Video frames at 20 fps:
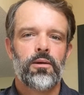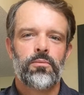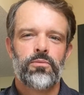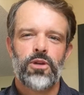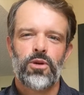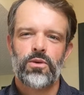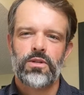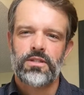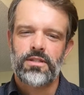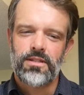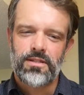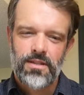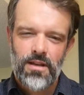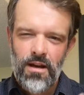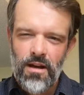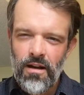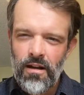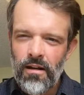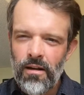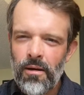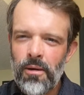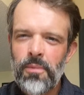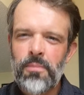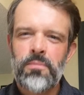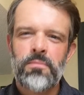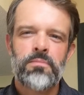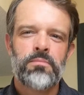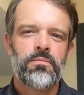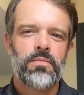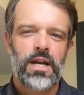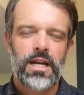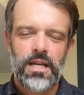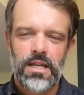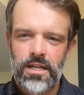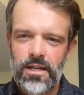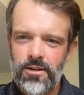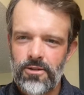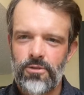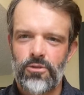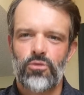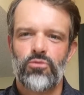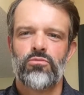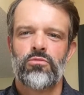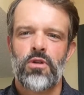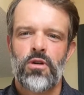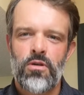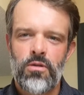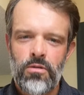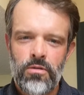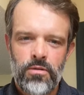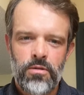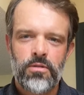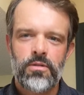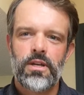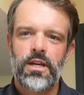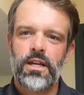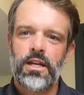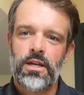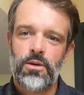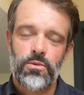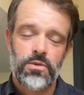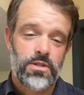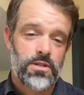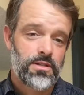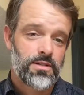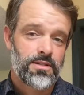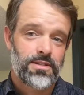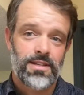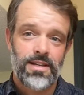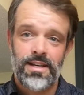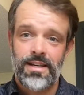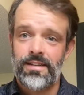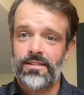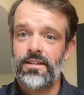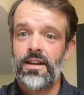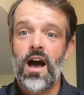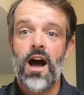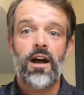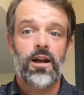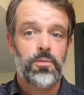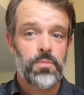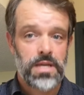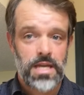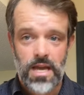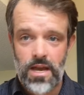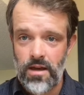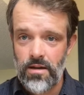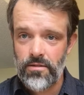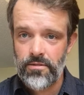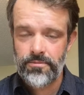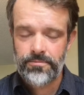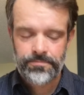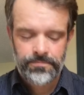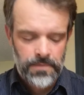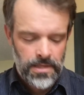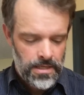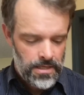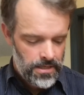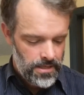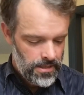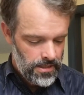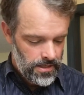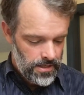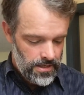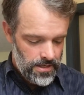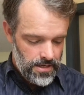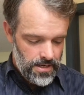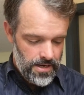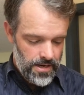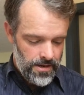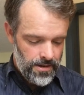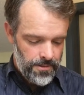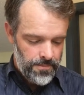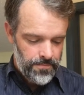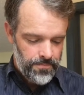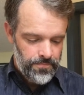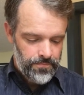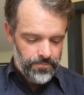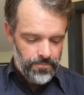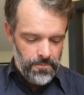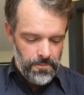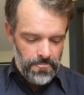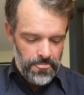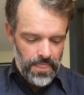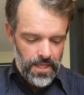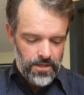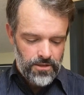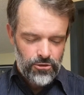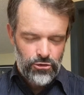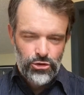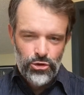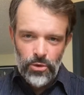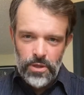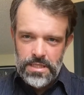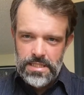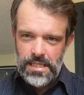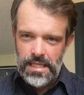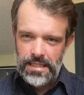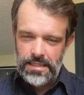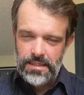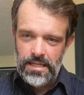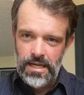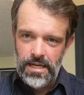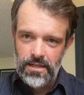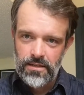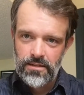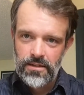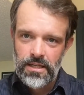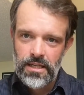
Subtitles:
There was this hum. I could hear the road, and it would just like knock me out. Joy is like that.